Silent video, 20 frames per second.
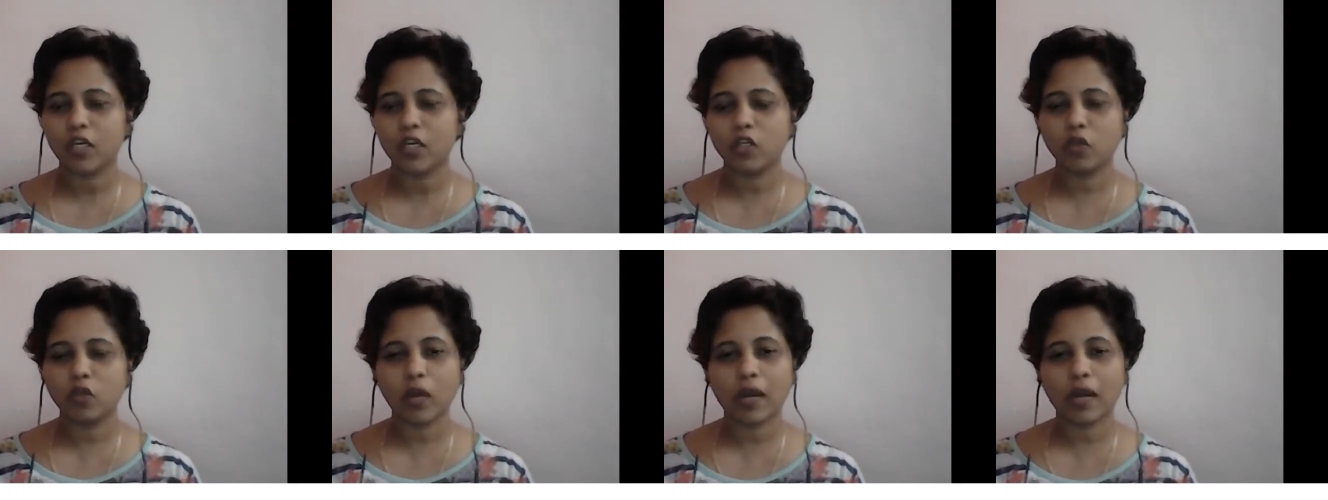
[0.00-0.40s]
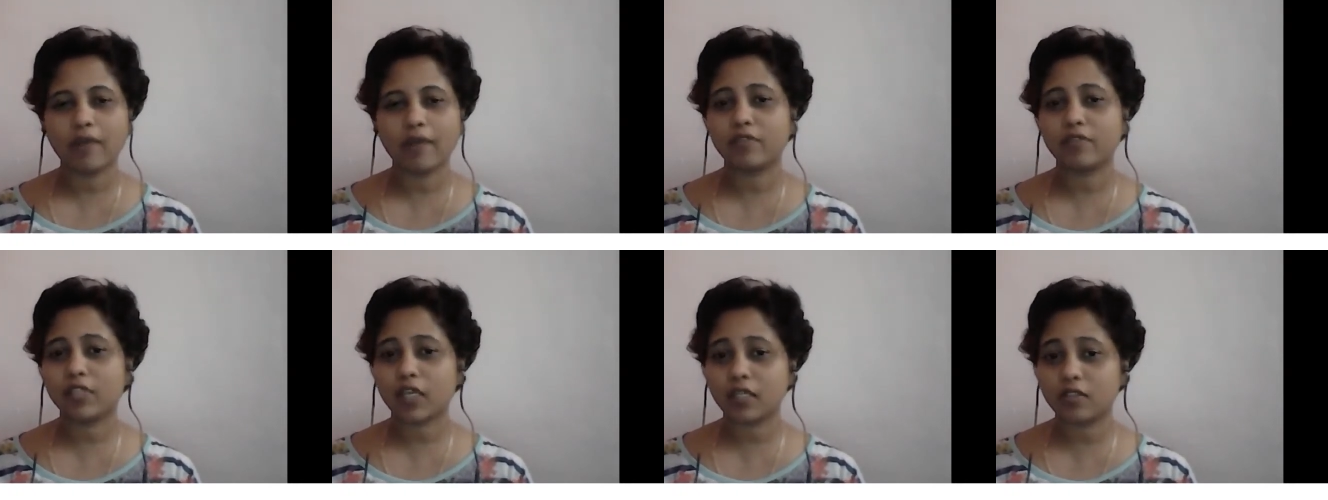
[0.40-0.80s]
You
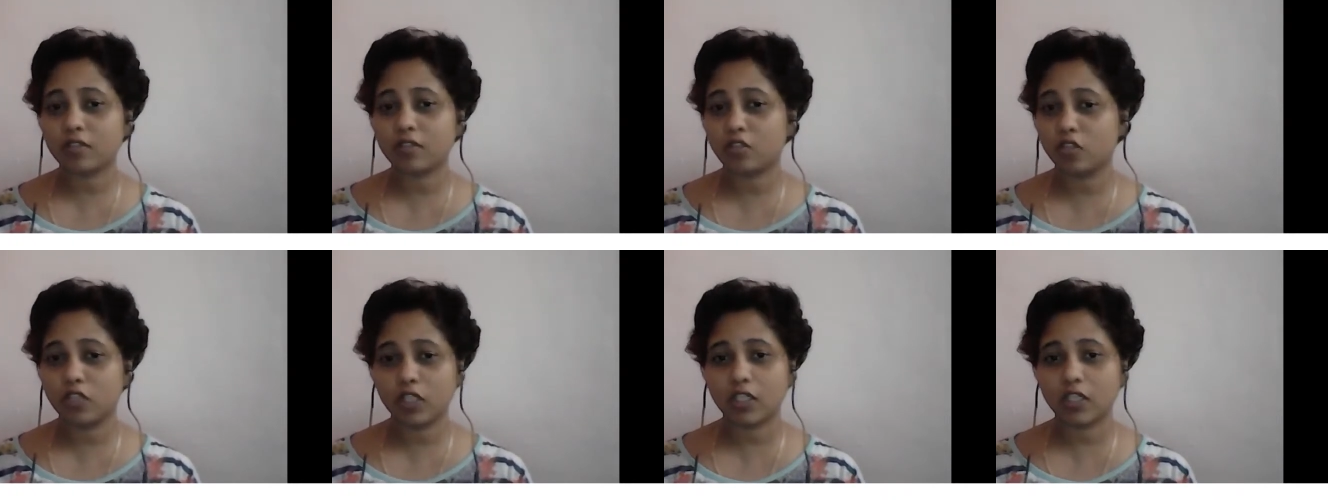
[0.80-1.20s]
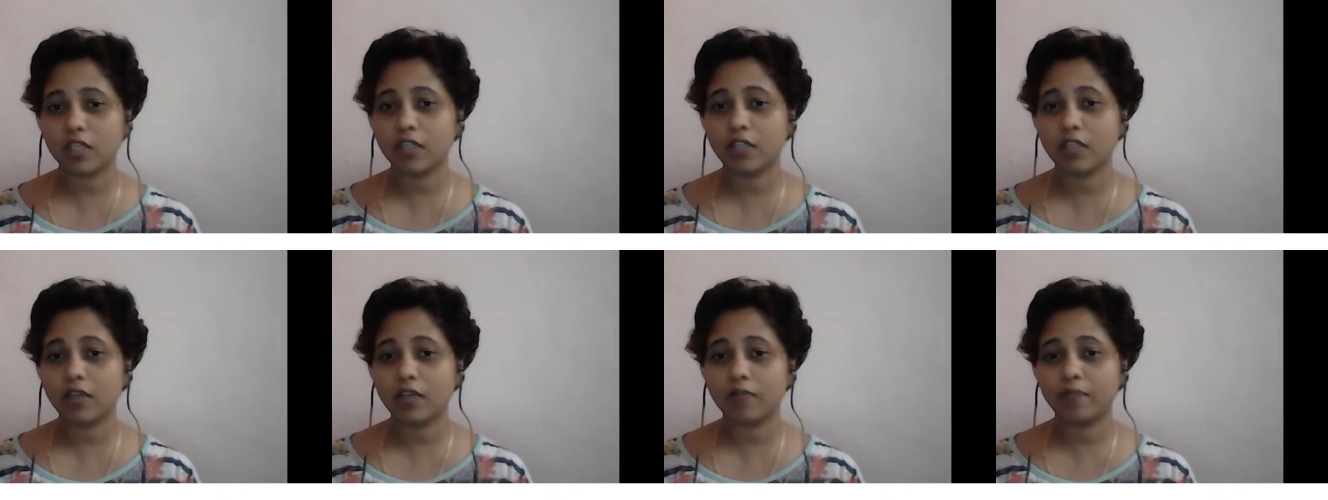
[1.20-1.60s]
have touched
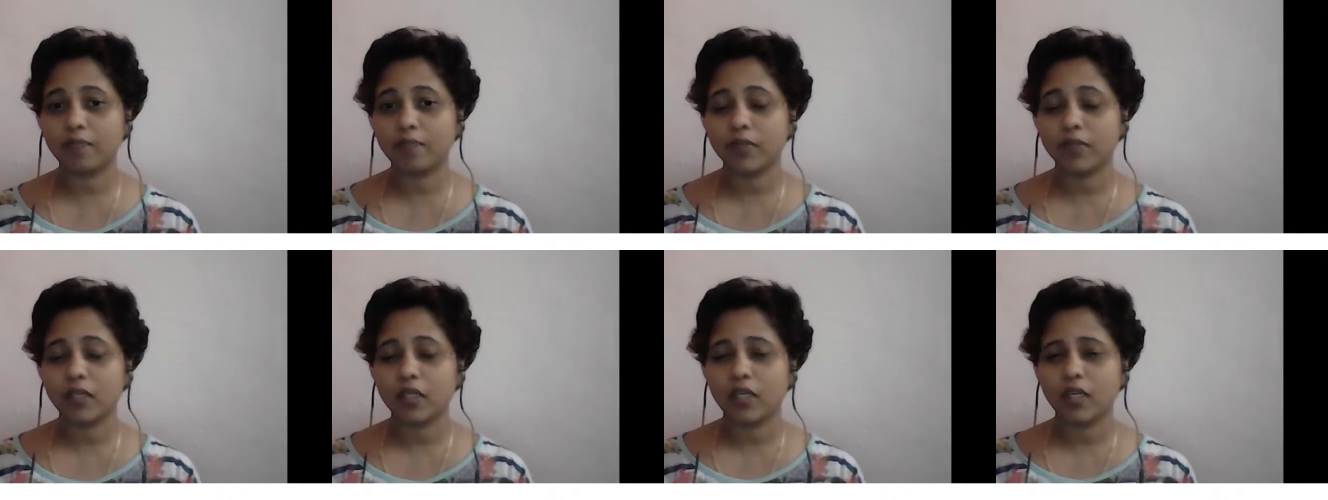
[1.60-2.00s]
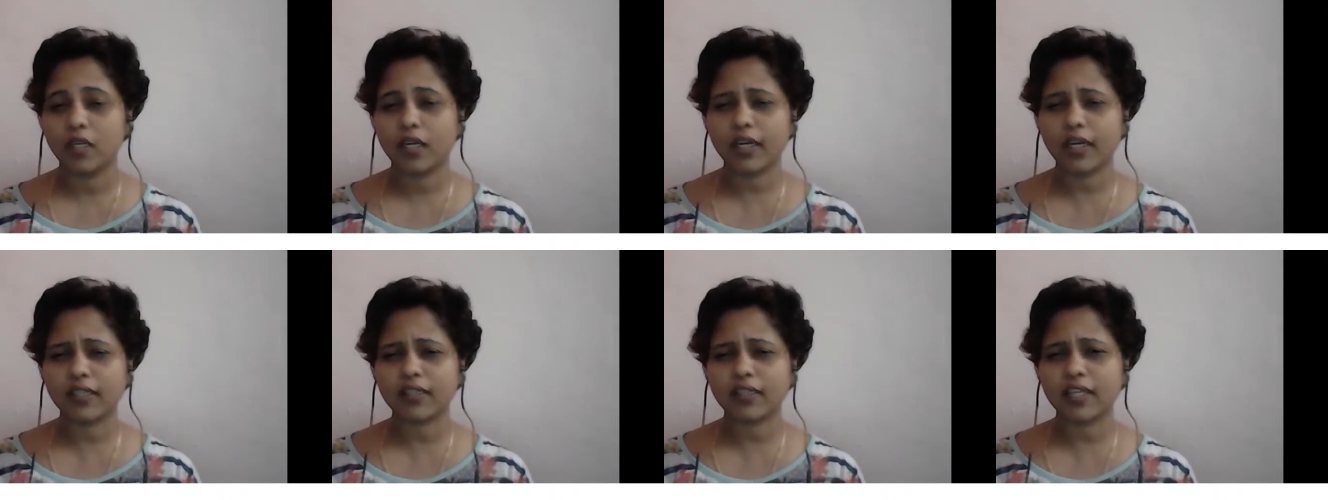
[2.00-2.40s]
DNA.
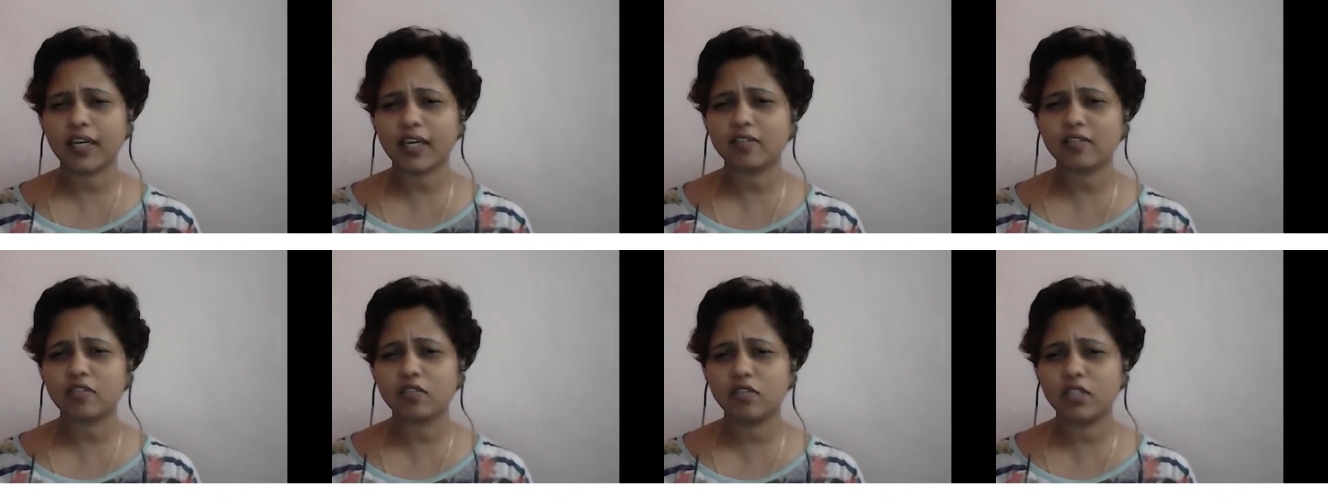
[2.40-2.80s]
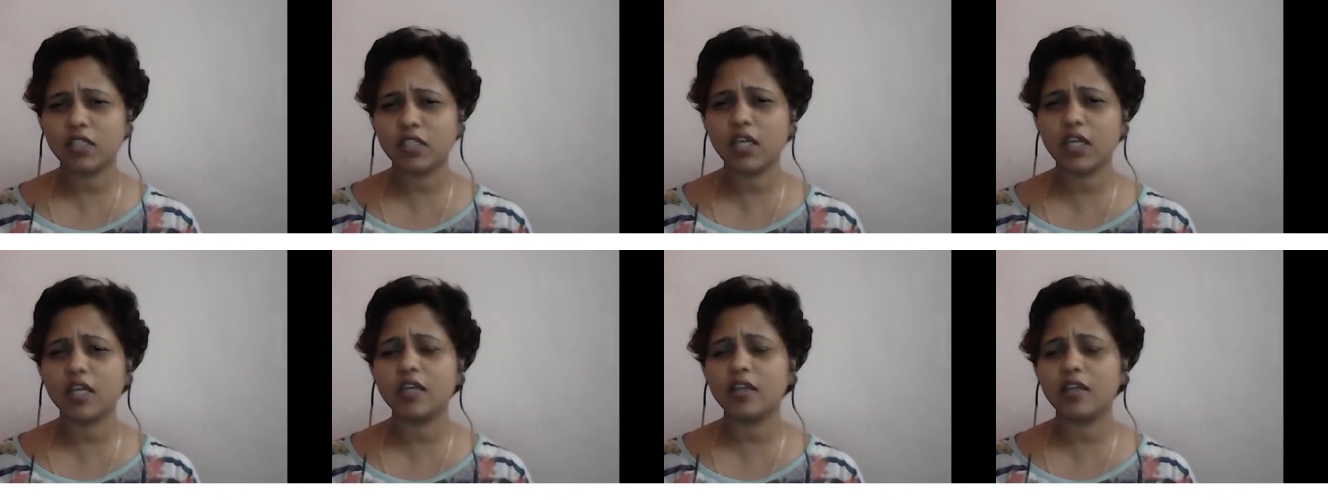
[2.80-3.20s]
Like that,
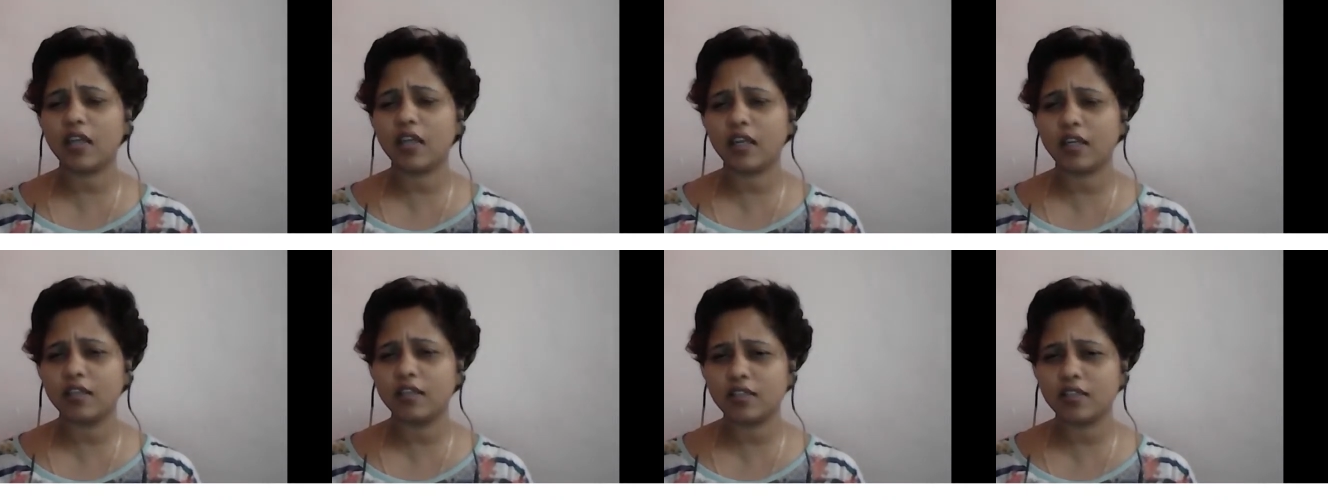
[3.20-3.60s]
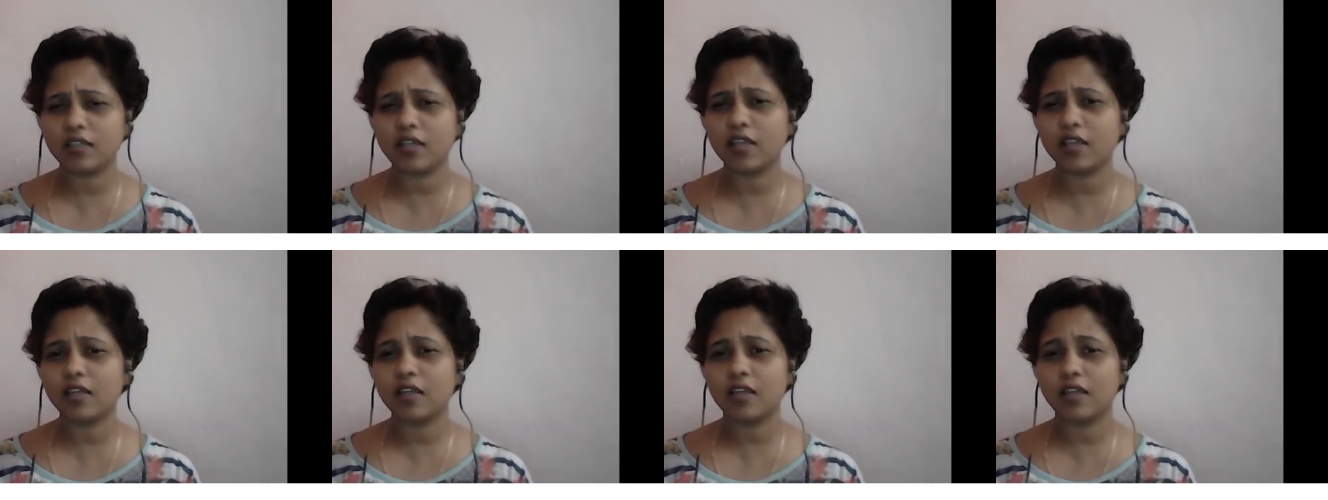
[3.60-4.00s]

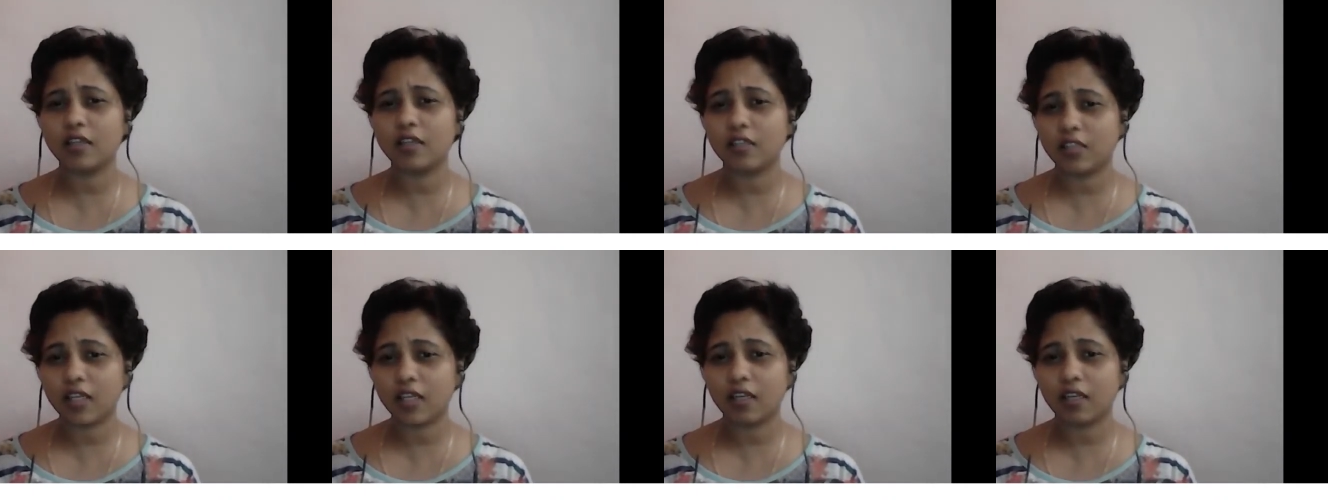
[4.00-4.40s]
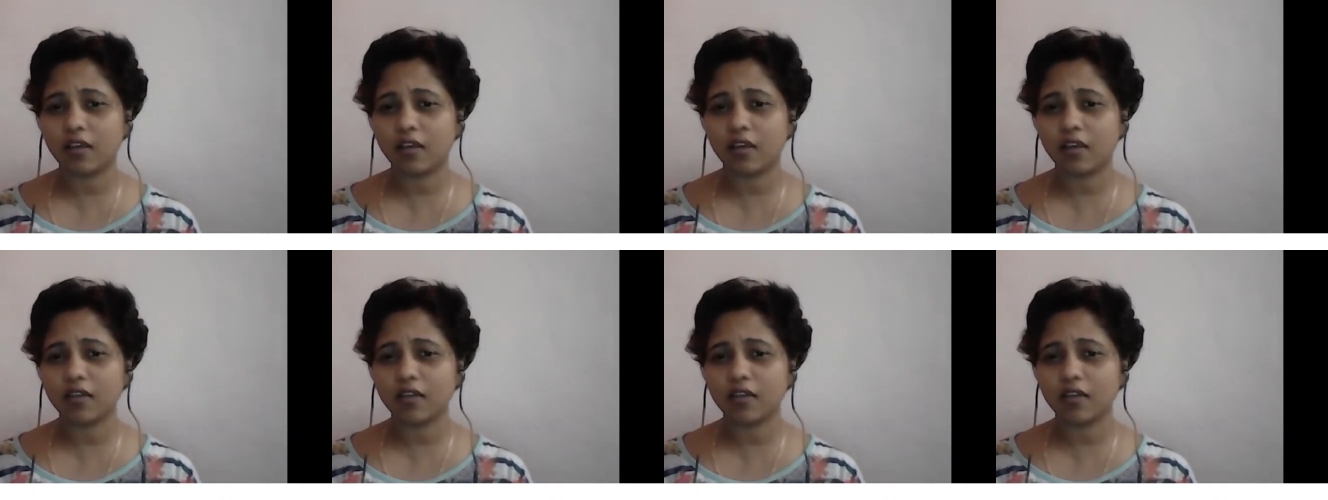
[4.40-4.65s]
DNA